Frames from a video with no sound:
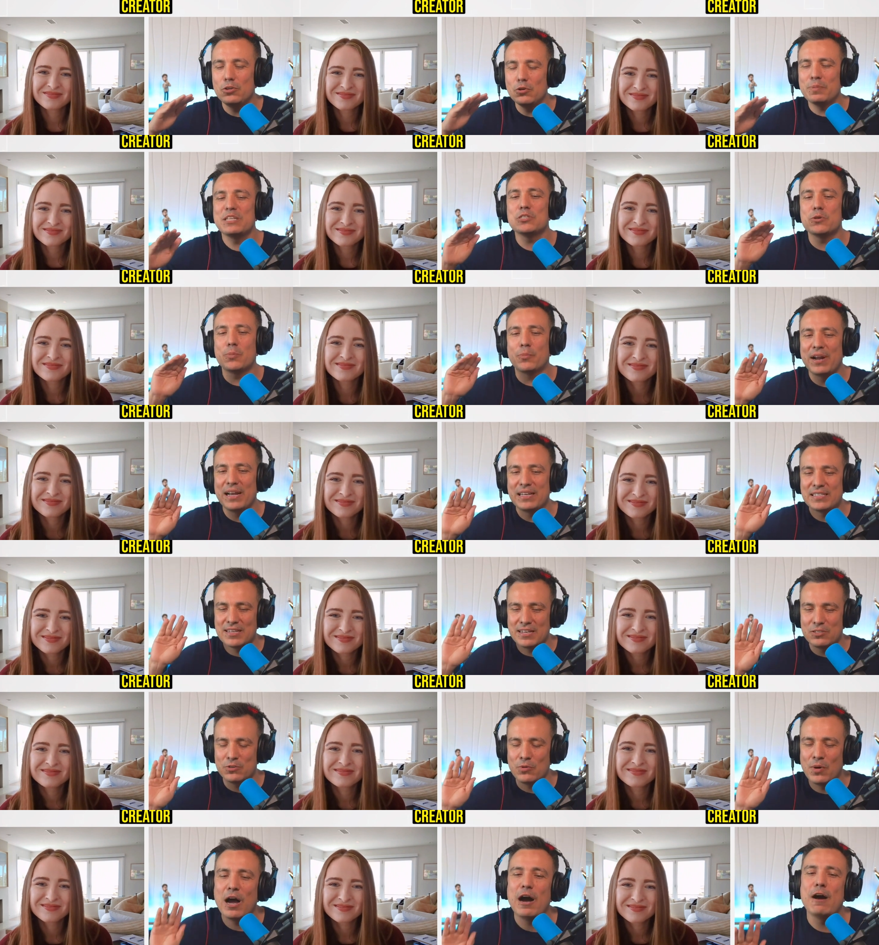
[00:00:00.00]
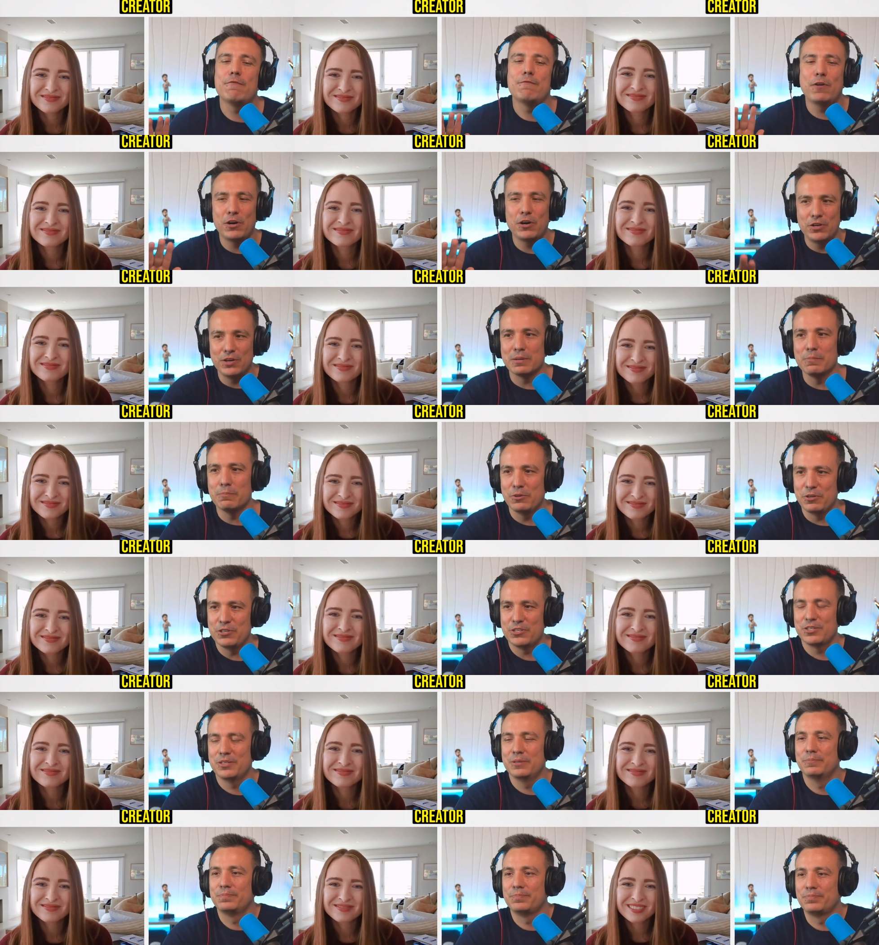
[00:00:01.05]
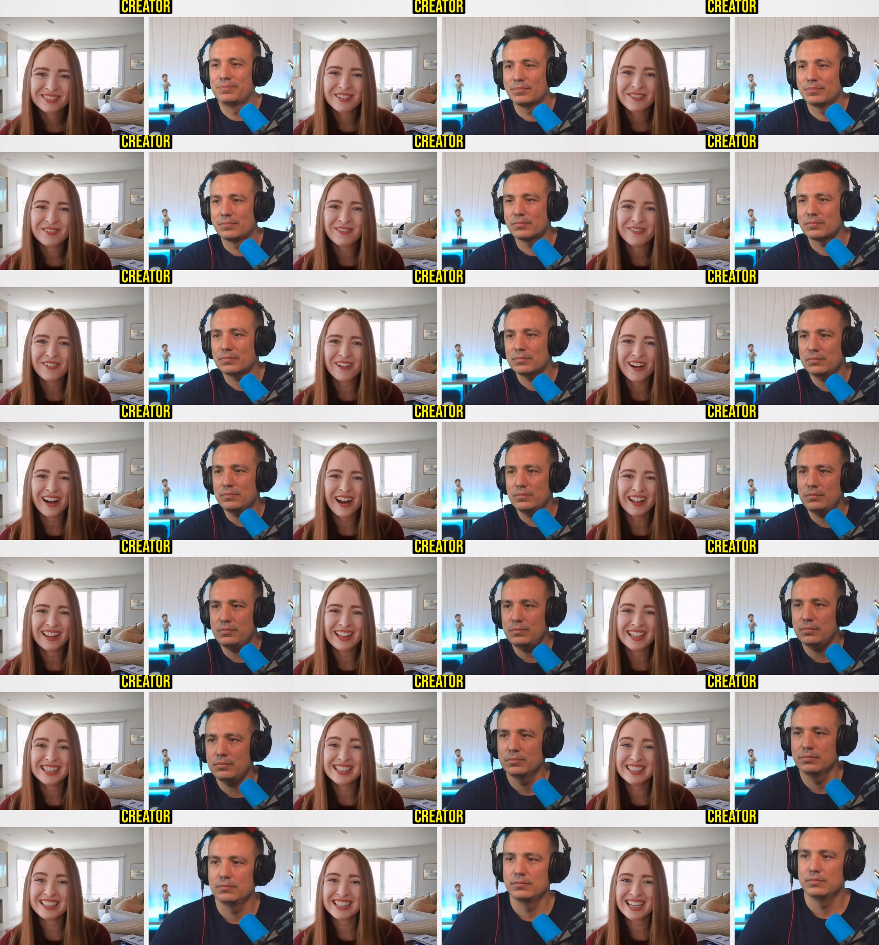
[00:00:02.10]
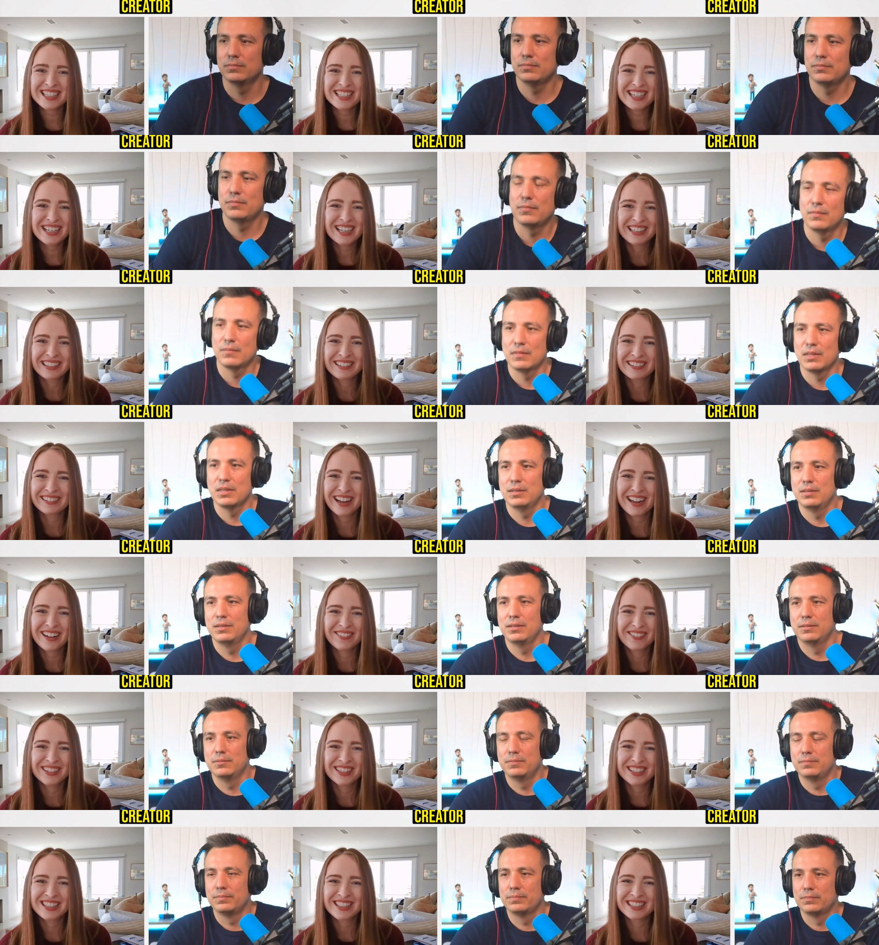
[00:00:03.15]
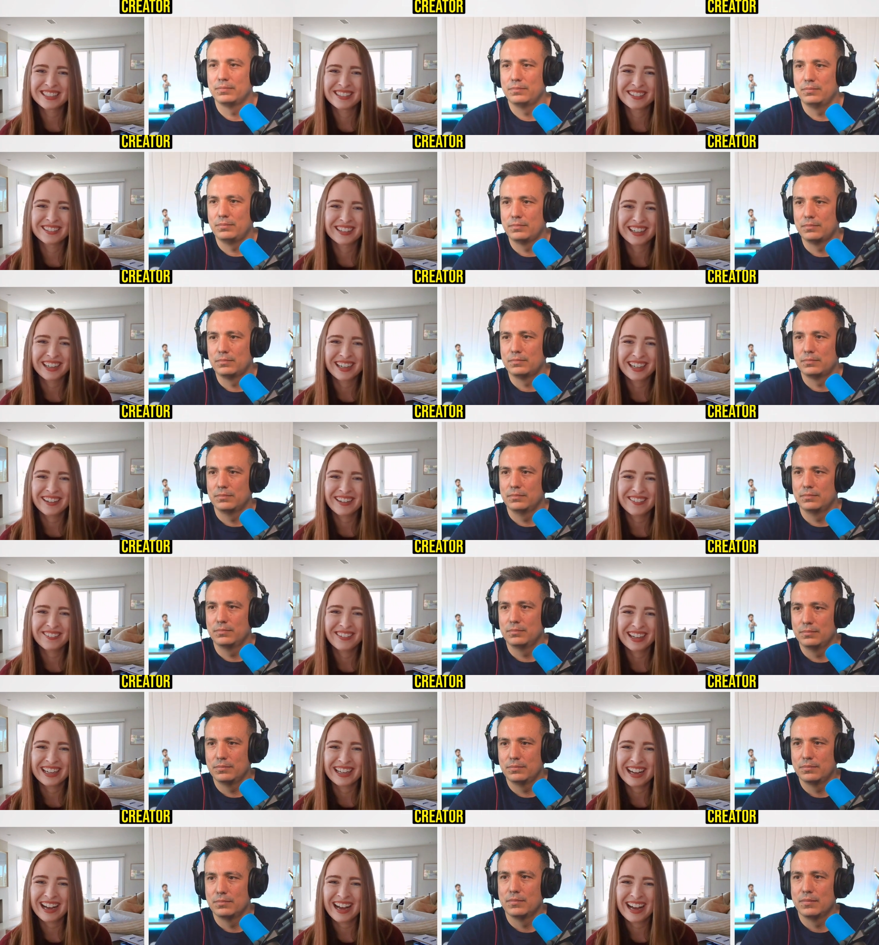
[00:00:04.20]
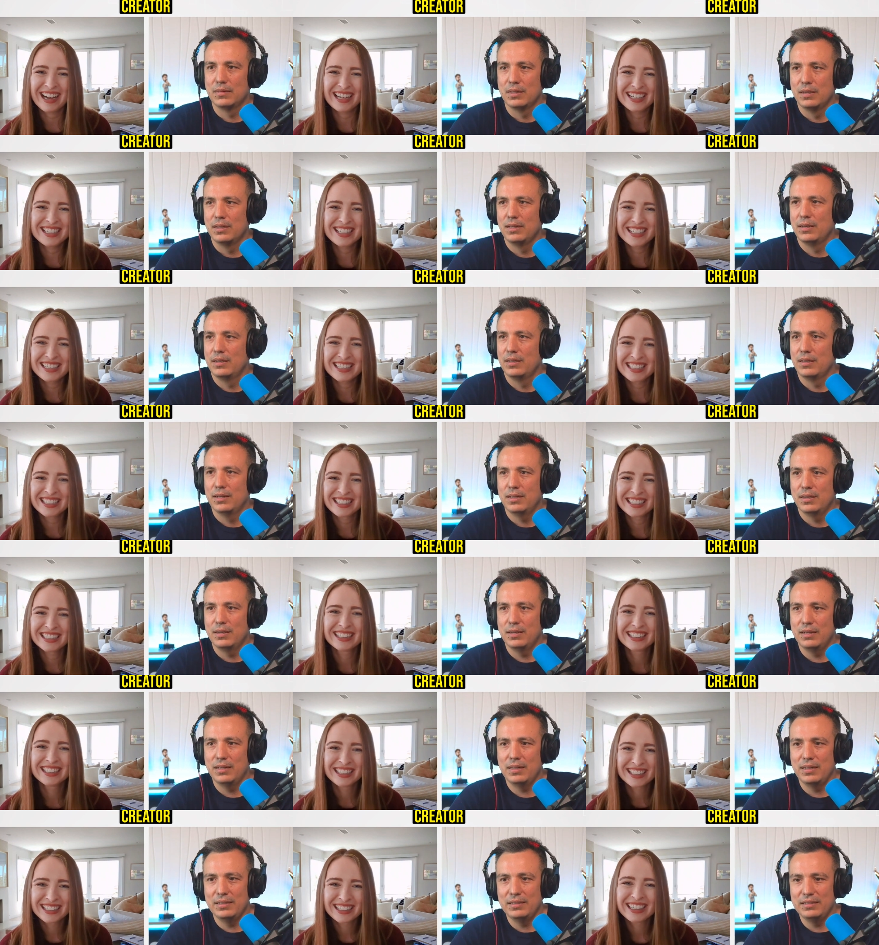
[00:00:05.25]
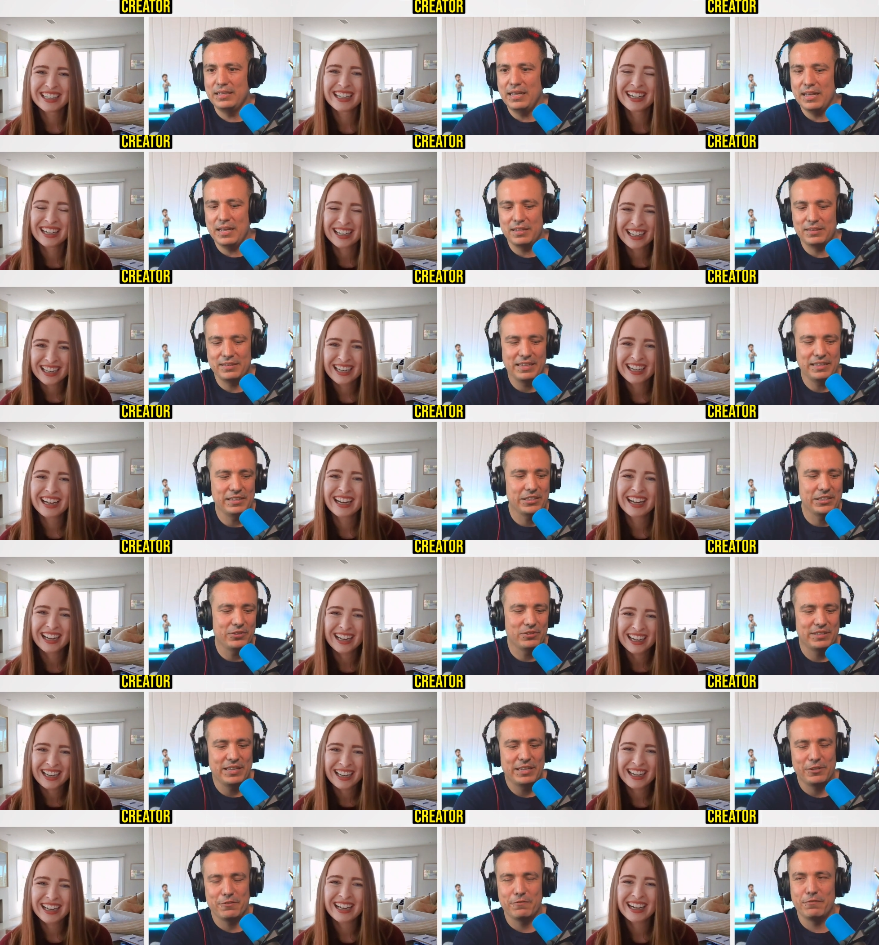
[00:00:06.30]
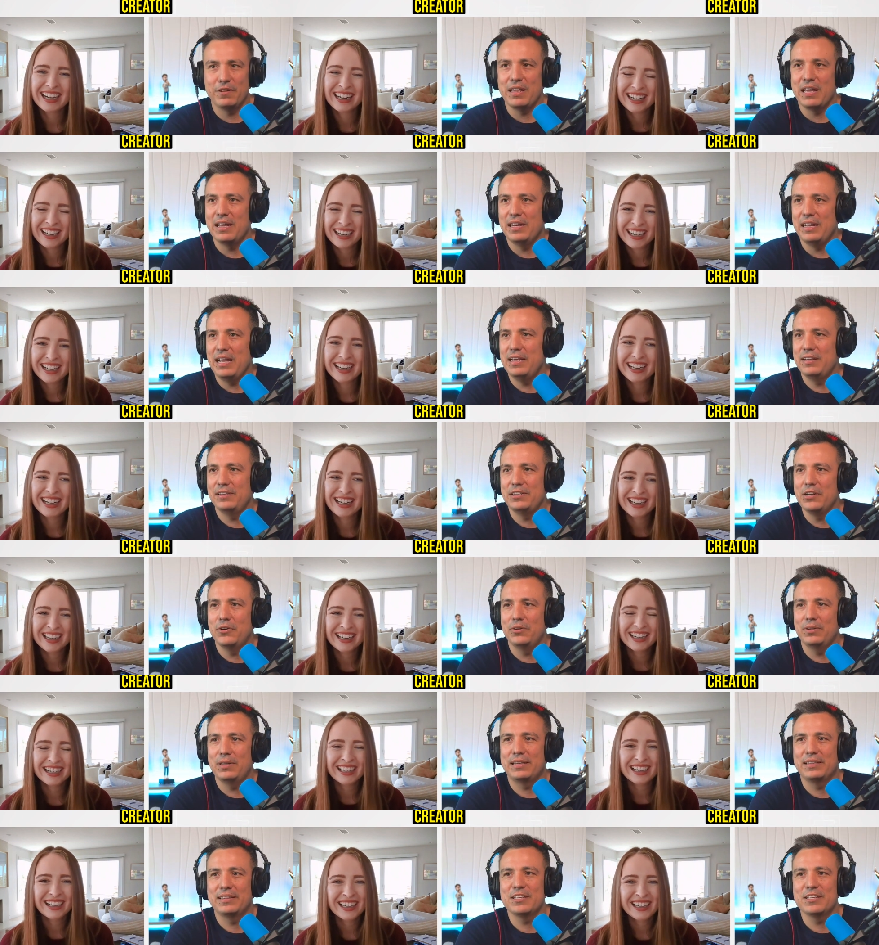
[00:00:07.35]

Speaker 1: You'll be surprised as to how far you can push.
Speaker 2: Wow, that's such an incredible story. Oh my gosh.
Speaker 1: Yeah, thank you. Thank you for that. And, you know,